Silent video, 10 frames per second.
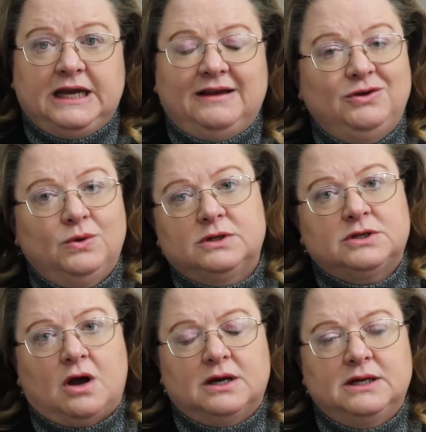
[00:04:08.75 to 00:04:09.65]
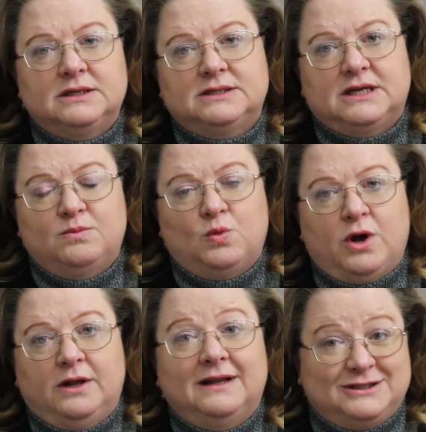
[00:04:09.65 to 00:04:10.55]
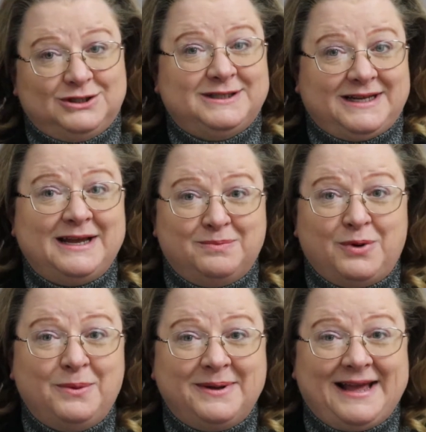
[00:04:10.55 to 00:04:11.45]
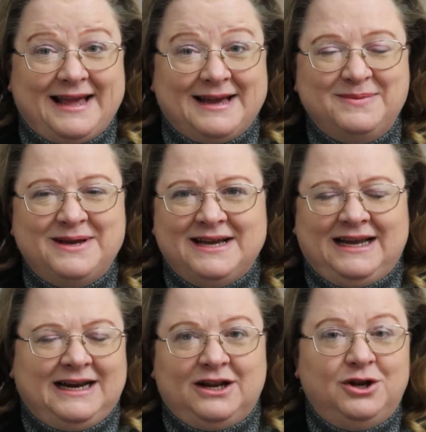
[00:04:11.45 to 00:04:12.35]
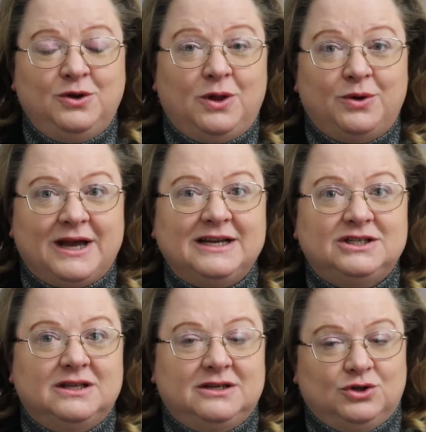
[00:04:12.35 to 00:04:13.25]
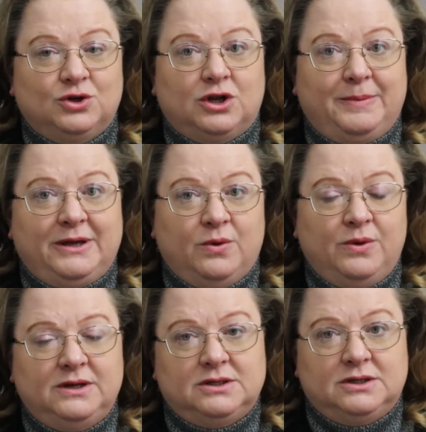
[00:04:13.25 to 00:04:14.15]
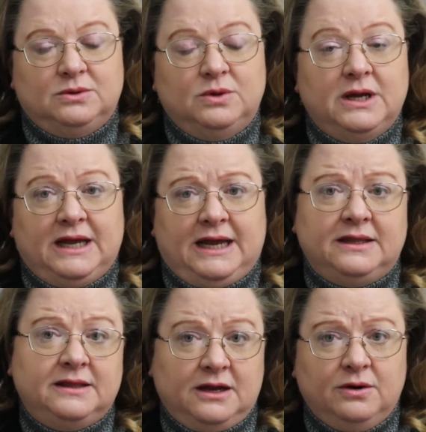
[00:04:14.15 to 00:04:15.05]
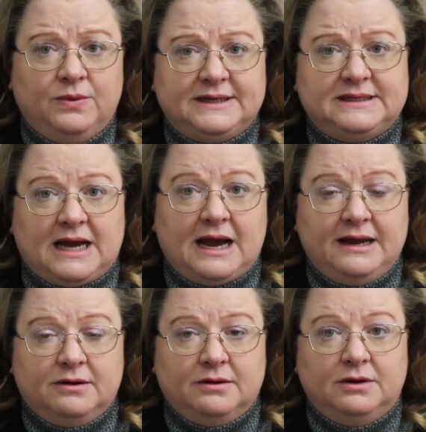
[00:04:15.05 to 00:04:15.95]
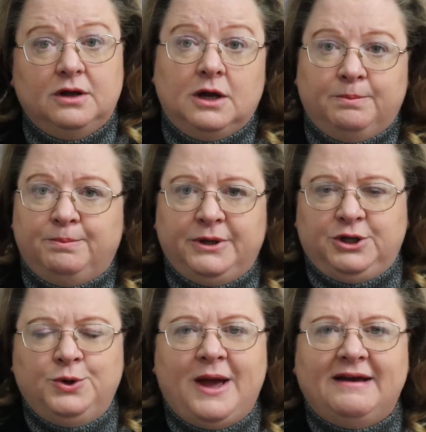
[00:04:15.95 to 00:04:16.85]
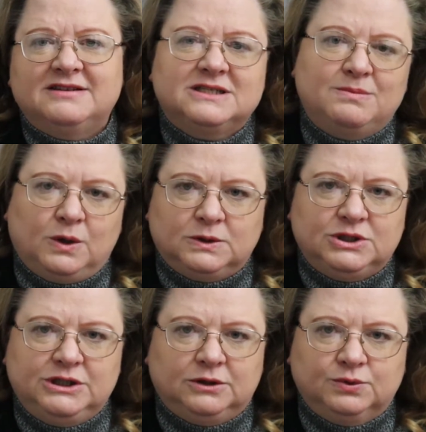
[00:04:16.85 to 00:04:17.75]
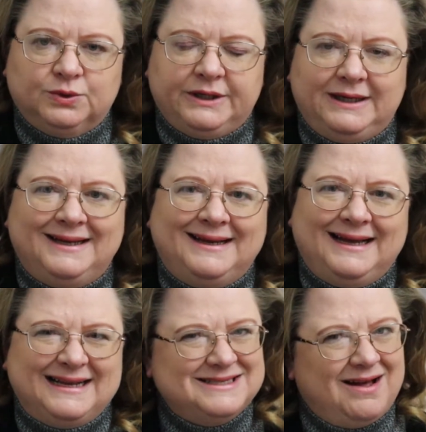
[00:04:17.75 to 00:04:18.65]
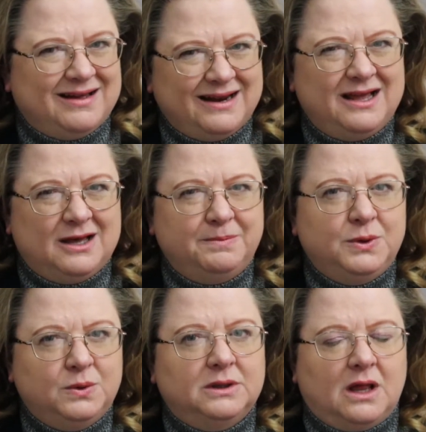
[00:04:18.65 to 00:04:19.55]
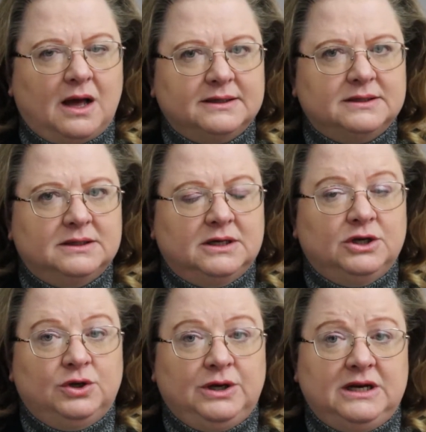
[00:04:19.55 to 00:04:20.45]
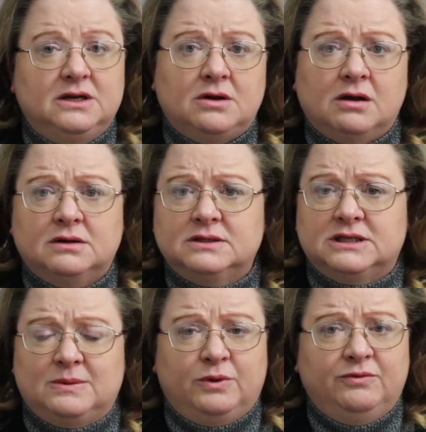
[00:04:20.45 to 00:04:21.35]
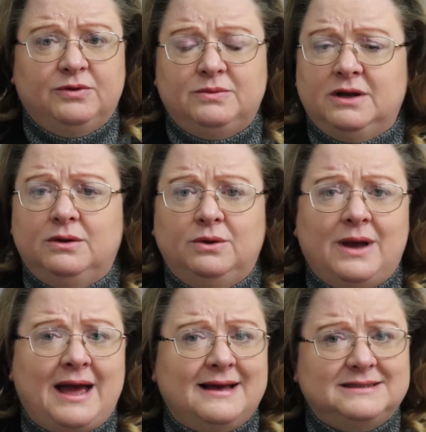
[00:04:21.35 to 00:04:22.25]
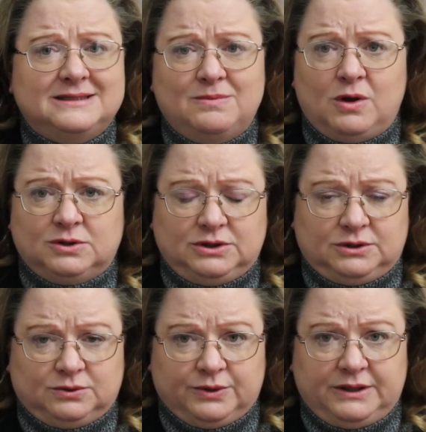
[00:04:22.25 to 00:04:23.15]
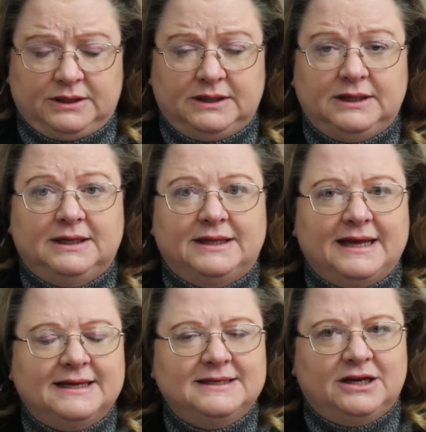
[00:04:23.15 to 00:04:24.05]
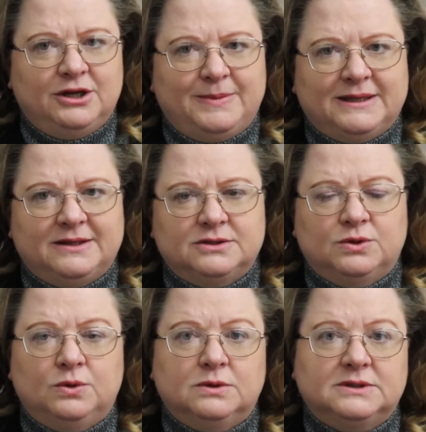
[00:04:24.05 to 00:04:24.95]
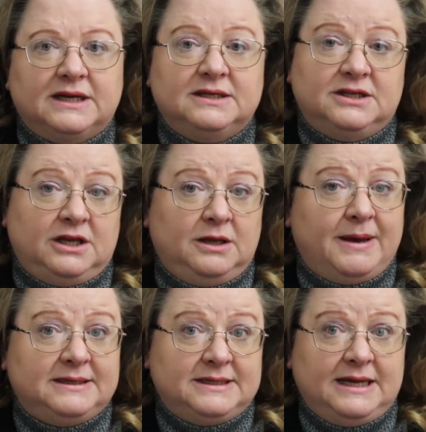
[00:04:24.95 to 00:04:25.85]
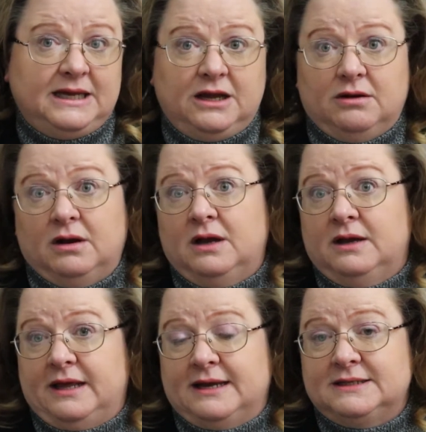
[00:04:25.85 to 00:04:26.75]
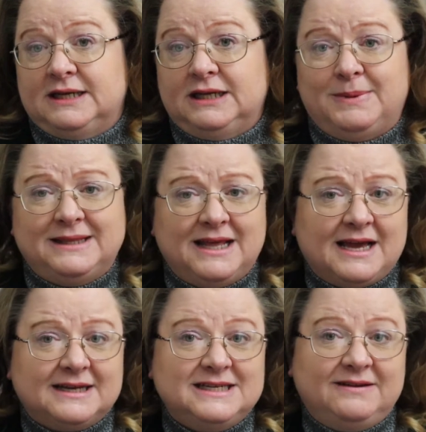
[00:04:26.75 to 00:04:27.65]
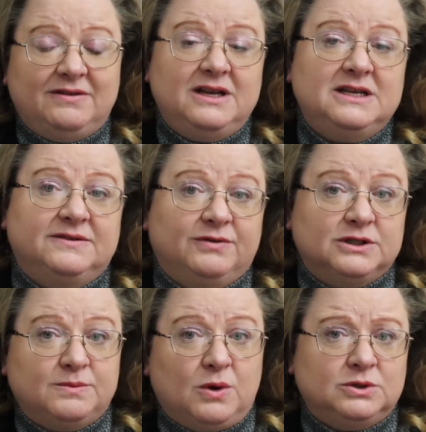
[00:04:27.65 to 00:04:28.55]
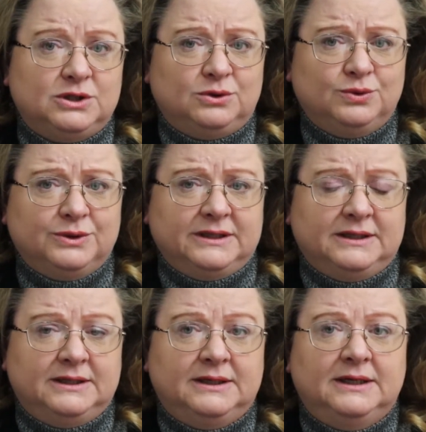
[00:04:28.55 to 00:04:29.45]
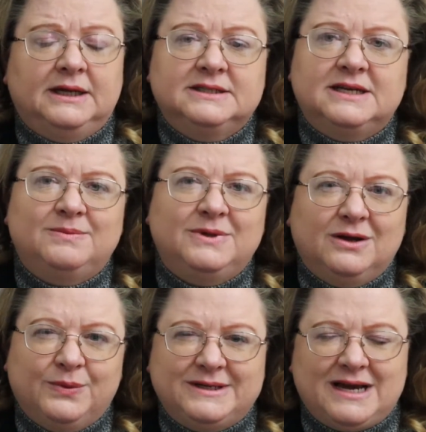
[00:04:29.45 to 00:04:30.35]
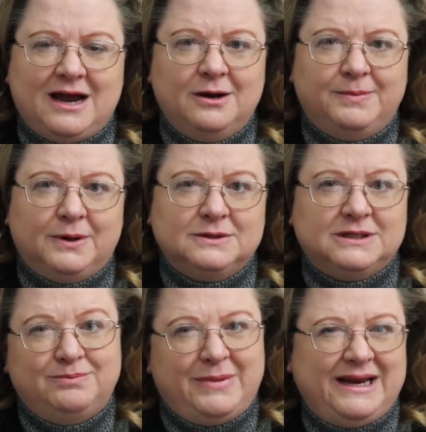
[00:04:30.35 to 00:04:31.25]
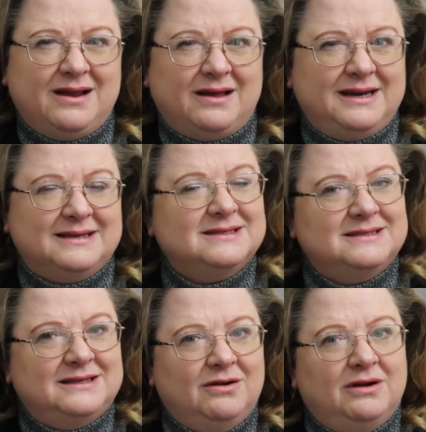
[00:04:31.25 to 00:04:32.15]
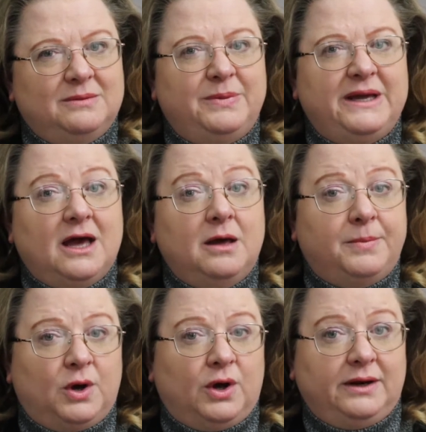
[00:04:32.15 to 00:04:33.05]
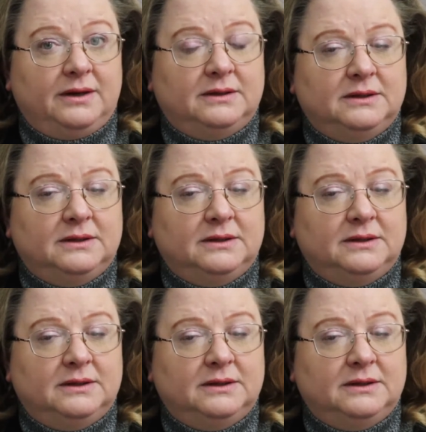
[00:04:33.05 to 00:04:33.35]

If you are talking to someone, let's just say in Birmingham, in a new location that you're going to be going to, and they're retired, but you have small children, it's not going to help you a lot. You need to talk to someone from there who has small children. They can tell you about the schools. They can tell you about daycare. They can tell you about the activities for small children. Something a retired person may not necessarily be up on.